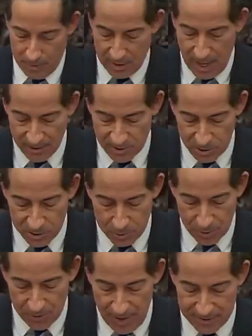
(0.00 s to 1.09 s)
The Constitution
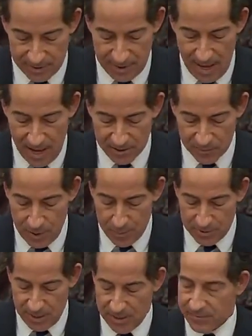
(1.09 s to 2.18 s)
provides that the House of
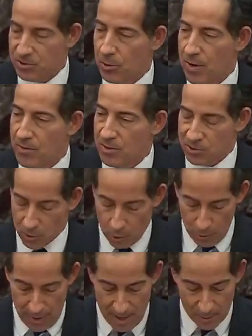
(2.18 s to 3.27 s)
Representatives shall have the sole
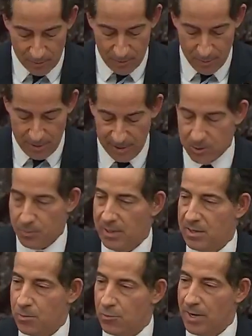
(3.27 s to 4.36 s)
power of impeachment,
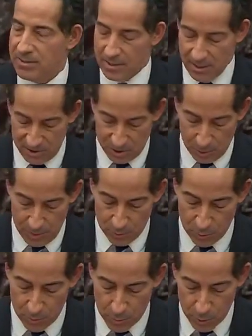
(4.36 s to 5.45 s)
and the President shall be
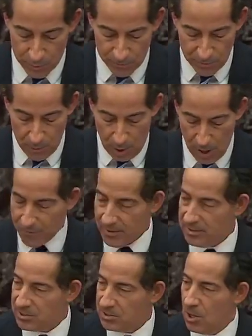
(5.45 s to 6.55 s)
removed from
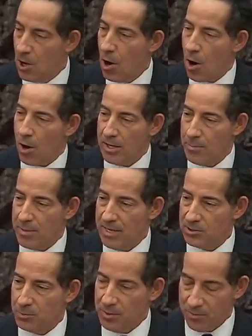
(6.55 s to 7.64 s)
office on
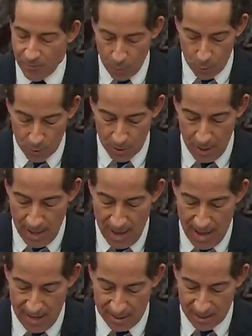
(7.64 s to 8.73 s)
impeachment for
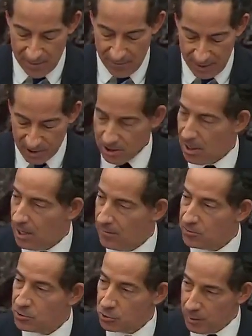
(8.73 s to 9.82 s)
and conviction
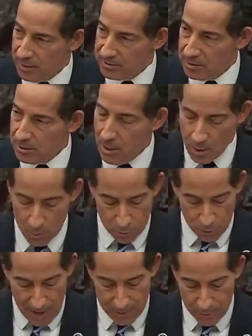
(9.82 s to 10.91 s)
of treason,
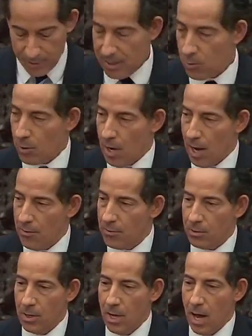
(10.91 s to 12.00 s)
bribery, or
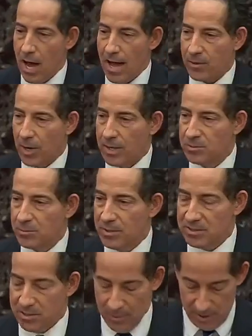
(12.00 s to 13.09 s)
other high crimes and
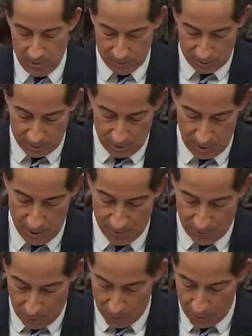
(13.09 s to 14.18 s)
misdemeanors.
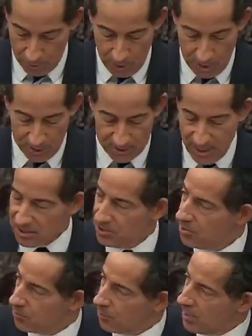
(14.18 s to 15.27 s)
Further,
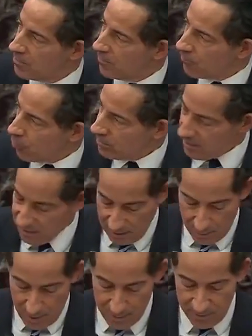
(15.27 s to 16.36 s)
Section 3 of the 14th
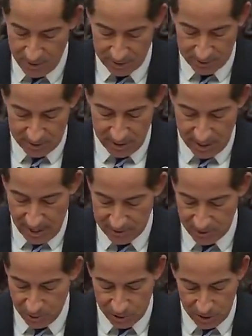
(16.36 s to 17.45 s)
Amendment to the
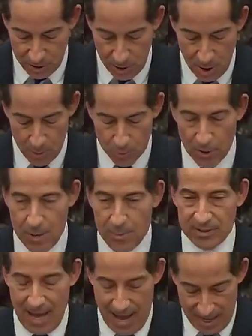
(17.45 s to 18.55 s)
Constitution
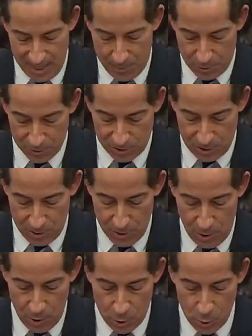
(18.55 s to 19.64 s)
prohibits any person
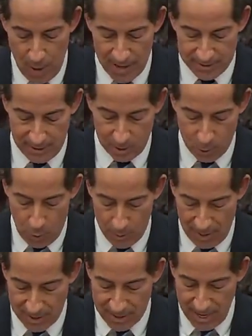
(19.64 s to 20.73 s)
who has, quote,
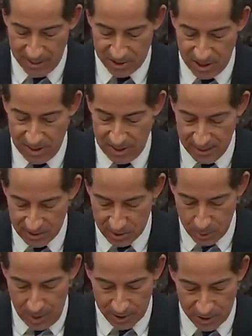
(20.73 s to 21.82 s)
engaged in
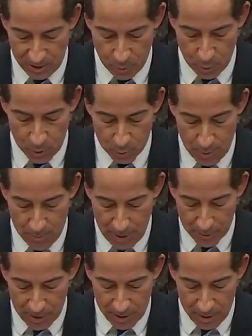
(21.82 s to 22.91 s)
insurrection or
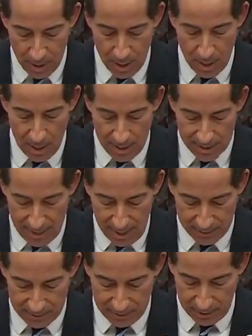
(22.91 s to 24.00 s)
rebellion
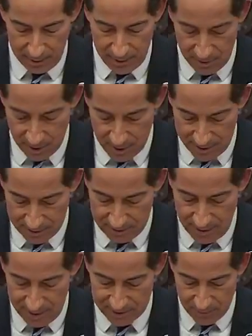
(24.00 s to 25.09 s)
against the United
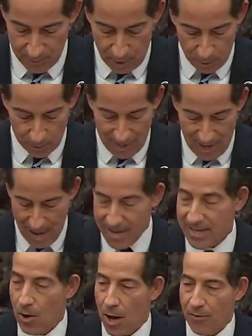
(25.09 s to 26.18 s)
States from holding
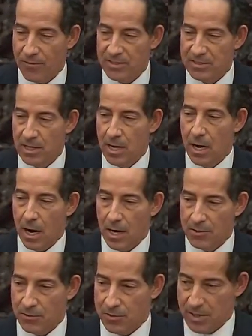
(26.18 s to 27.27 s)
any office
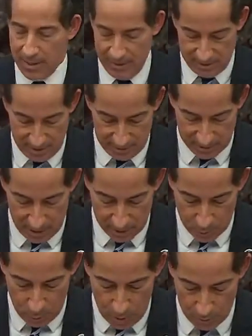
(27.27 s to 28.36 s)
under the United States,
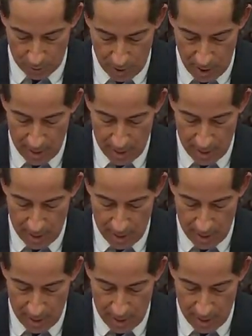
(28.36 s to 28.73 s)
unquote.